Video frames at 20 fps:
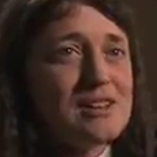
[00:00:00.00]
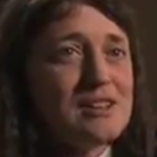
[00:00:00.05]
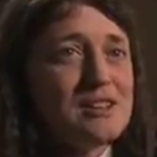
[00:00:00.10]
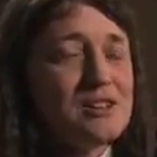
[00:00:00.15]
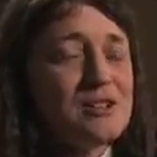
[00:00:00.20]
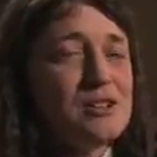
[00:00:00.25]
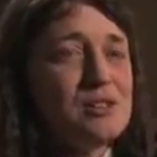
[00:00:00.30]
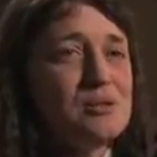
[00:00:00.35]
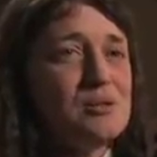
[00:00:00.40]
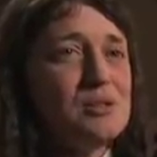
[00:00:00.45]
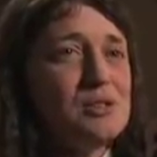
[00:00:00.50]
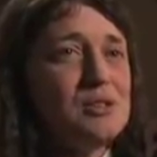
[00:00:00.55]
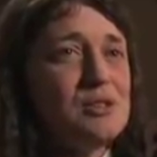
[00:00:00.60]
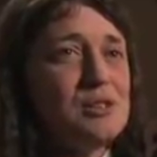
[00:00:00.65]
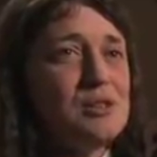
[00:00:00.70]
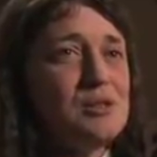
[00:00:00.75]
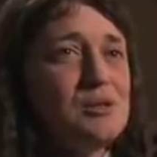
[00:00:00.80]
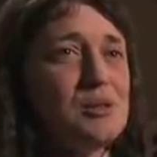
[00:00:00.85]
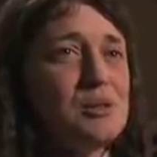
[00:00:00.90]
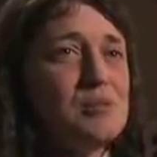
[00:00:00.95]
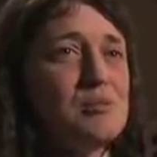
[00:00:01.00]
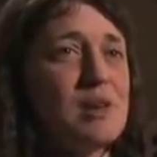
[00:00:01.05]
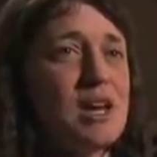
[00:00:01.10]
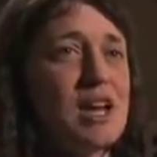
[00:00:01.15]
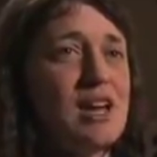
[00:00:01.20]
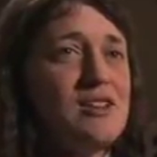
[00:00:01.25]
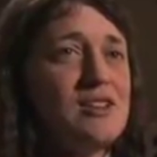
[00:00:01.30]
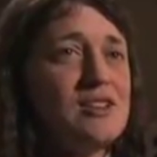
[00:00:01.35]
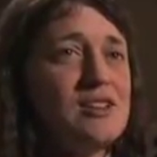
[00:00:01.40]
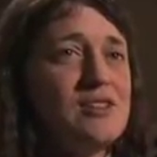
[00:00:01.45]
You would
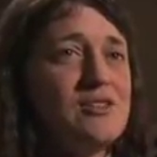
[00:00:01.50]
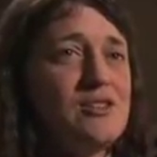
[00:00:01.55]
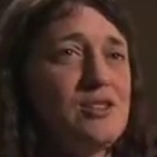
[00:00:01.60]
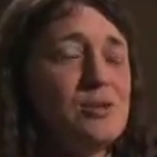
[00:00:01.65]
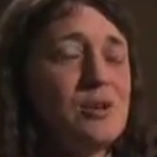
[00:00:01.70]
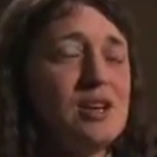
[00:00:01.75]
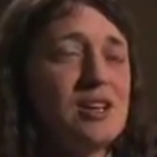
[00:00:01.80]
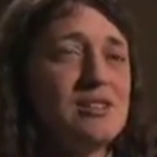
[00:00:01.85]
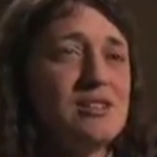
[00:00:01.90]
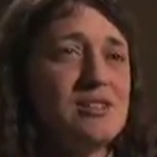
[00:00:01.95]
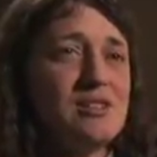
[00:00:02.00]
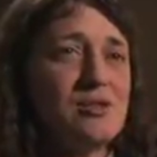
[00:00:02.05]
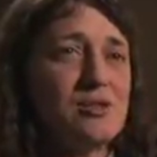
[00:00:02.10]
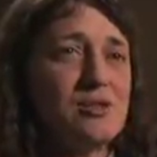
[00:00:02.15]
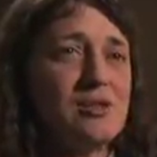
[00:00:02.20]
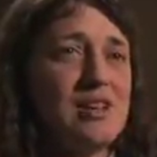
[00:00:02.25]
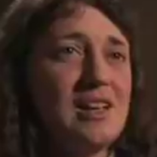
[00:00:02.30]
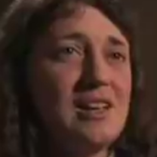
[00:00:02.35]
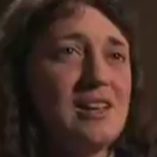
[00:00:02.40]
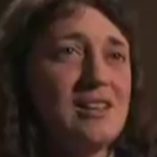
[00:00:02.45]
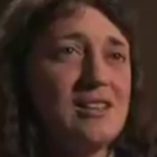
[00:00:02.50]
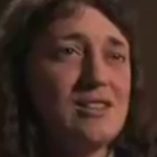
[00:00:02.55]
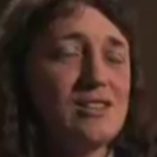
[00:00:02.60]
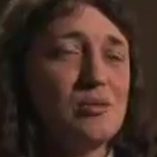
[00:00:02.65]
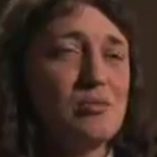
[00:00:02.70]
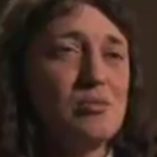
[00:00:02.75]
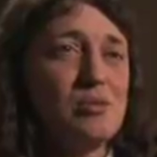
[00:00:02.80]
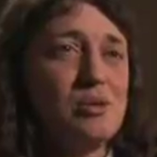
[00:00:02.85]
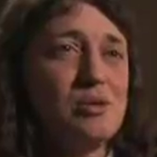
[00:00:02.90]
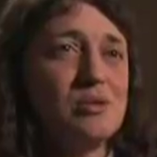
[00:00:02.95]
imagine if you had created
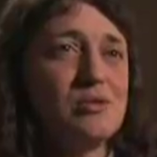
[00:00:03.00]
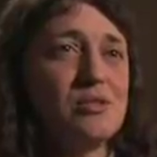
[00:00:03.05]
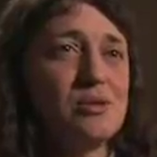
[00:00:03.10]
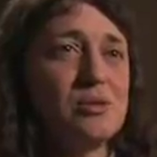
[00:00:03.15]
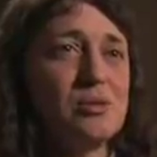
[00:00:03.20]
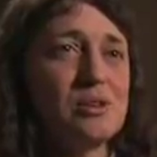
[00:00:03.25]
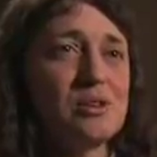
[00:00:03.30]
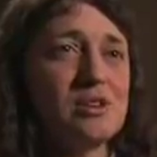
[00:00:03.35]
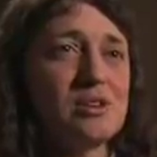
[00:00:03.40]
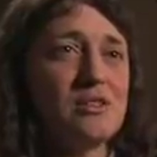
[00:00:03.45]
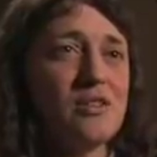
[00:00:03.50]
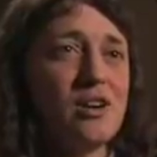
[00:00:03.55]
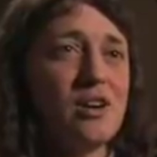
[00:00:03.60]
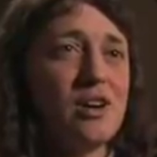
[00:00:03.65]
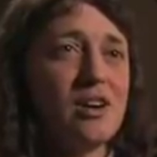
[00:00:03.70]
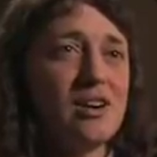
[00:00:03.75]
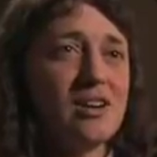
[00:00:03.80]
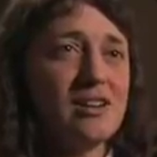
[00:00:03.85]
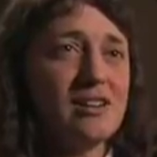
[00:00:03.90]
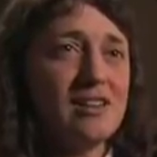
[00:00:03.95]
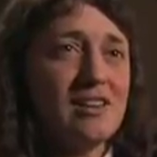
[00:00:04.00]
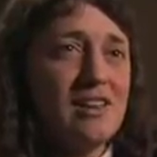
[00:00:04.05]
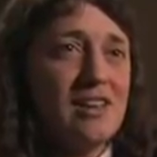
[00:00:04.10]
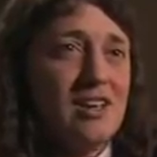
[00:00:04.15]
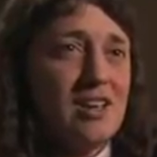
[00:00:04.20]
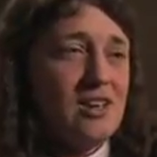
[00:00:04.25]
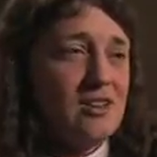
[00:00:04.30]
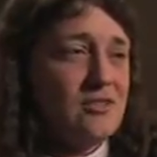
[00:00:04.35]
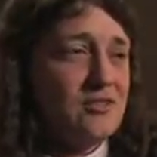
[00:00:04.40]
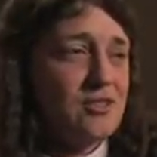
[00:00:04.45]
some beautiful work of art
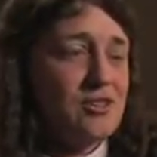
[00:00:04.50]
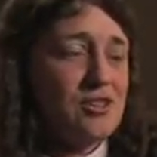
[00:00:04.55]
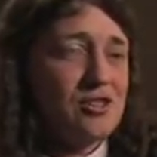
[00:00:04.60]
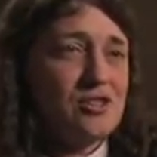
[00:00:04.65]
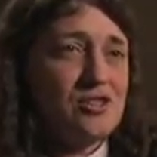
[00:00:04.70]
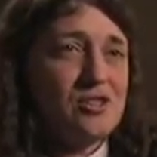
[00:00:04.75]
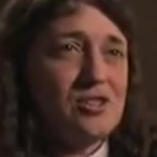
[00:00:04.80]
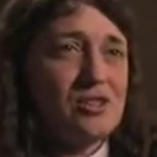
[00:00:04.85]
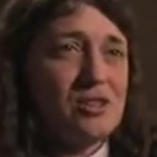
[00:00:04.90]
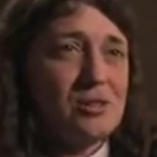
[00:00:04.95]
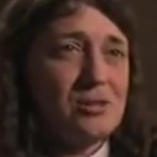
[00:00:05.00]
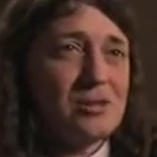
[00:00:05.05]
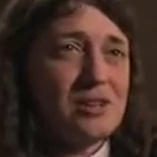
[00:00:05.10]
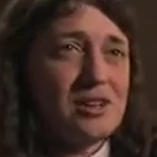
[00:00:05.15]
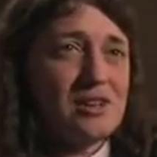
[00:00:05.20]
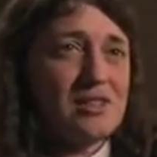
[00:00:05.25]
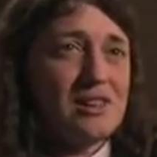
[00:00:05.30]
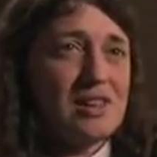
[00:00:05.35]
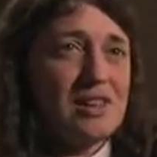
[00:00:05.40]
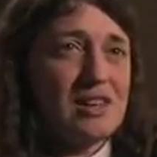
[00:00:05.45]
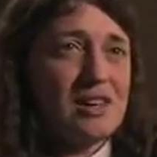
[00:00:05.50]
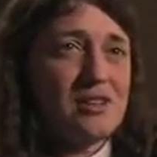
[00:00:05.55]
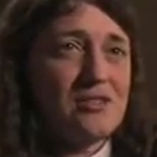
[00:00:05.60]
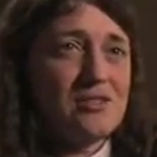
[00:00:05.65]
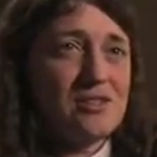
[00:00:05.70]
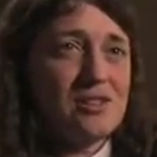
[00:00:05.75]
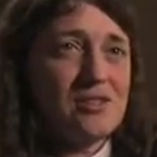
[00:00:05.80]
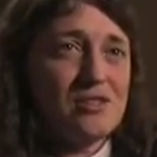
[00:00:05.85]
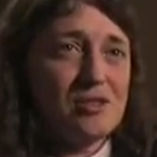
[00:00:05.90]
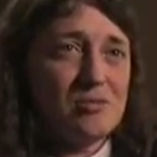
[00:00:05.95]
for your children and they
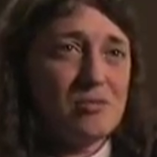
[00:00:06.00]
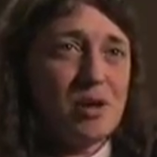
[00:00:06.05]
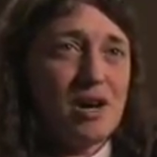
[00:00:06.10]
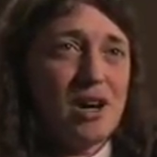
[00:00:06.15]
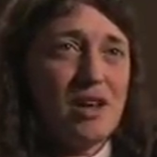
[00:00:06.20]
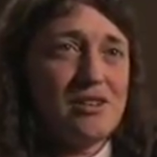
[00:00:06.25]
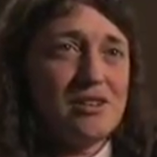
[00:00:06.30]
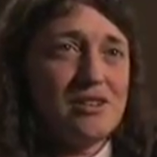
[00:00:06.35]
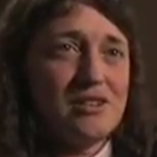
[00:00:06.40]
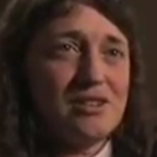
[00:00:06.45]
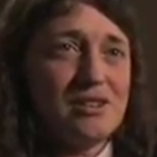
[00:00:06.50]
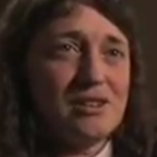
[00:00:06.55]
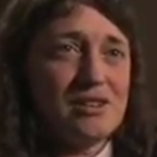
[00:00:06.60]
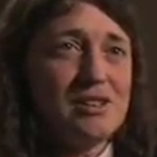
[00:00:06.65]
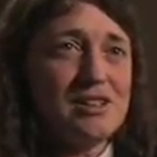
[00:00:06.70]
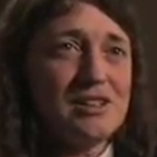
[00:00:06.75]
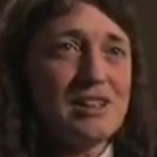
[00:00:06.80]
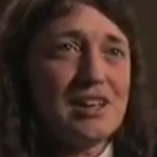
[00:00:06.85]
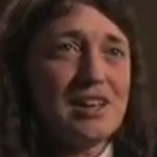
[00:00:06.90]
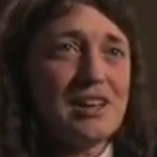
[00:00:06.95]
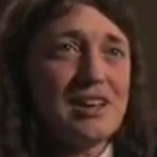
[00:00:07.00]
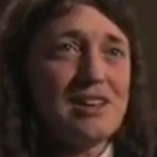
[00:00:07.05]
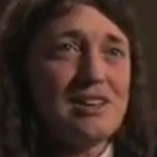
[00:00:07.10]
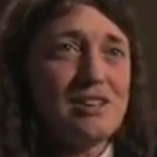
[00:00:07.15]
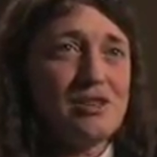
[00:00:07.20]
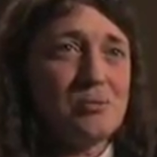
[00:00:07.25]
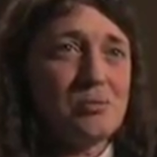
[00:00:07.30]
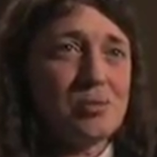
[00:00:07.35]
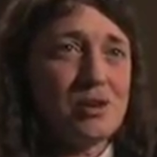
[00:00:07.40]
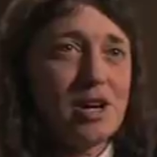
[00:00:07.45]
never even bothered to look at it,
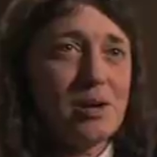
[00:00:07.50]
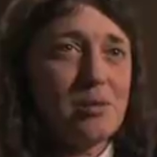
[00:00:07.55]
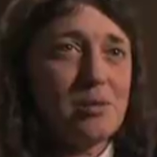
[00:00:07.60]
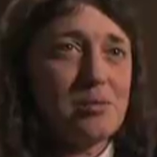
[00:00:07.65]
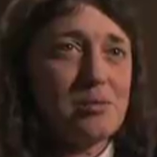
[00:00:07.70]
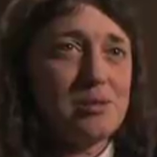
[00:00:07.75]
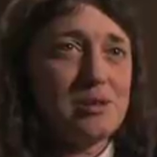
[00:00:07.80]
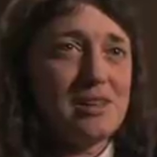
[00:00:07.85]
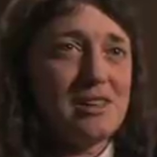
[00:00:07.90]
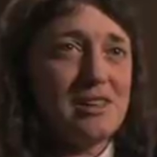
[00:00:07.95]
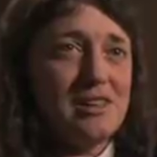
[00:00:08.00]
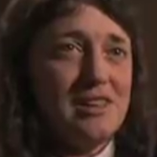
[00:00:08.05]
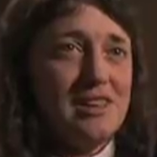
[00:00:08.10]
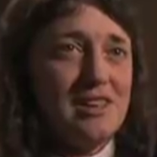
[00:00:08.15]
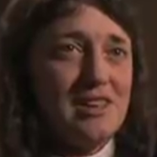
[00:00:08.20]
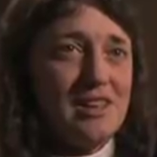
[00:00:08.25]
you'd probably